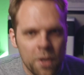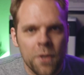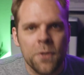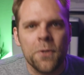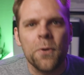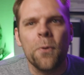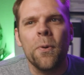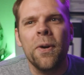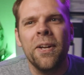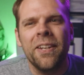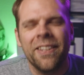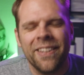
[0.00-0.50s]

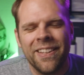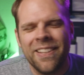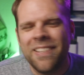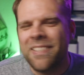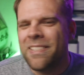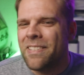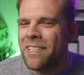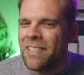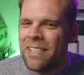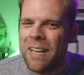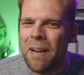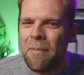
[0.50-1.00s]
So one, this
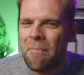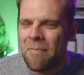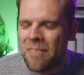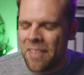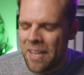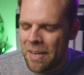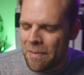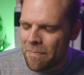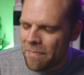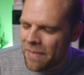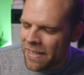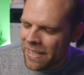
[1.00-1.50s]
is a dumb
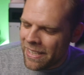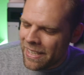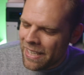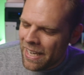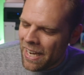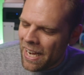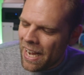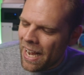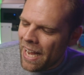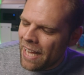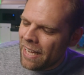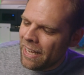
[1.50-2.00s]
thing, but
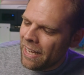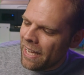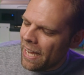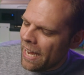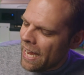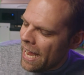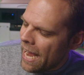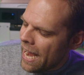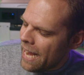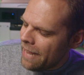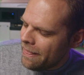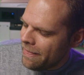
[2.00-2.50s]
I, I
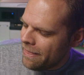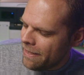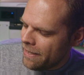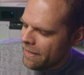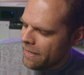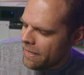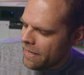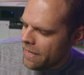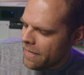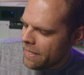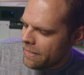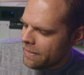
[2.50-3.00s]
hate
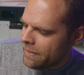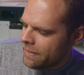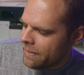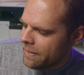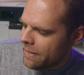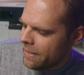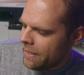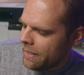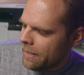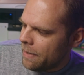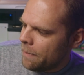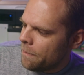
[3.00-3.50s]
that it's
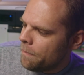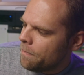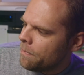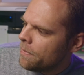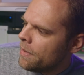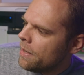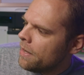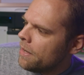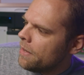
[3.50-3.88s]
um,